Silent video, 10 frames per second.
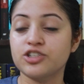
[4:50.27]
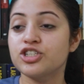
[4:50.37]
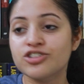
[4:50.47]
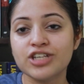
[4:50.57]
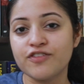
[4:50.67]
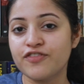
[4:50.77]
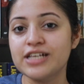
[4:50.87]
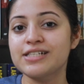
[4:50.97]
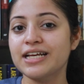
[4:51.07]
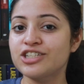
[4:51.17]
She still
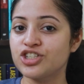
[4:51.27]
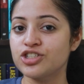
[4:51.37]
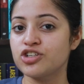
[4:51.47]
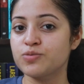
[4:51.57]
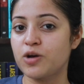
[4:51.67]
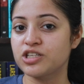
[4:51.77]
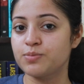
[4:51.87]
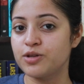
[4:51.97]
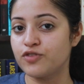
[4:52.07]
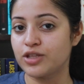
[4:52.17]
feels like she's
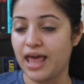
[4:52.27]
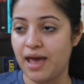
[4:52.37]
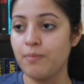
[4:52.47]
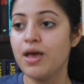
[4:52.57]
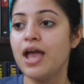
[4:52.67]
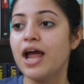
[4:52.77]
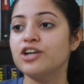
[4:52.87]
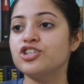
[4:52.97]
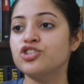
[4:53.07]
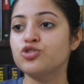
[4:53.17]
responsible for them
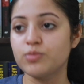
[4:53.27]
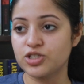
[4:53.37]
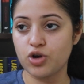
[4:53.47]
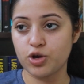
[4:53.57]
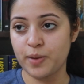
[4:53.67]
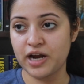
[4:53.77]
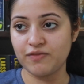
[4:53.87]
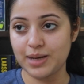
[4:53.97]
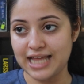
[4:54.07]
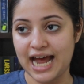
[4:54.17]
and she's too much occupied
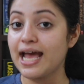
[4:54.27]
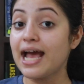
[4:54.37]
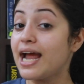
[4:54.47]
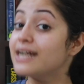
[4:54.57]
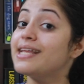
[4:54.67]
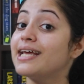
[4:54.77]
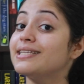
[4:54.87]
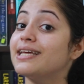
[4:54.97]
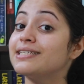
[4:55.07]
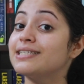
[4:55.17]
by that. And then
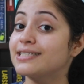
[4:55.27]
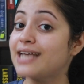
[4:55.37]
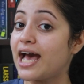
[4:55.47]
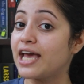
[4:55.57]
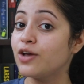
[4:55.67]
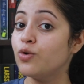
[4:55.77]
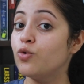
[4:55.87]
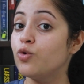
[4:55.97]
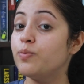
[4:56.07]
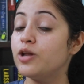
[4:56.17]
there is this guy
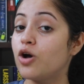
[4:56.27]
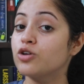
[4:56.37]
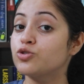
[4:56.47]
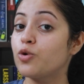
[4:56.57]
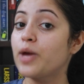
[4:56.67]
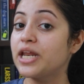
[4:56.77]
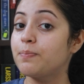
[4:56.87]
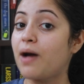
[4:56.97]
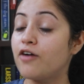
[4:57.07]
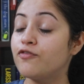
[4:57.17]
who belongs to a very
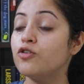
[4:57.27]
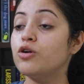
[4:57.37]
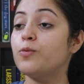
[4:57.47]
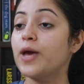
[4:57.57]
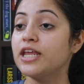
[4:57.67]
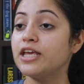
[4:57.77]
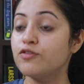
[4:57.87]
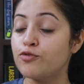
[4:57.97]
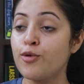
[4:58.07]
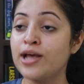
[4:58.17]
powerful, very
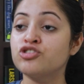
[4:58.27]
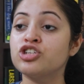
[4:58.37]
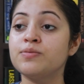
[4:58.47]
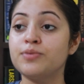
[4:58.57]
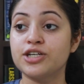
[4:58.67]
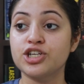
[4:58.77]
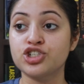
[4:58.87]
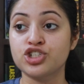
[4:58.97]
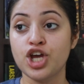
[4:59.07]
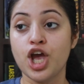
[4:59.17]
influential British
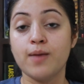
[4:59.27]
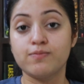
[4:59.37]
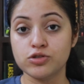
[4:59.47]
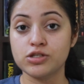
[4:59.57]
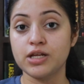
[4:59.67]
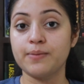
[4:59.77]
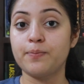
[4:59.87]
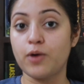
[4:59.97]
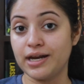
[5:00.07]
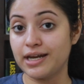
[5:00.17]
Muslim
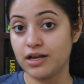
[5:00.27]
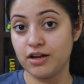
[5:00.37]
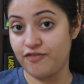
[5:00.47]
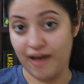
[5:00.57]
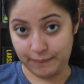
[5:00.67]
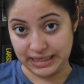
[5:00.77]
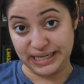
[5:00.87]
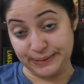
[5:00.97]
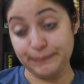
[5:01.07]
political family.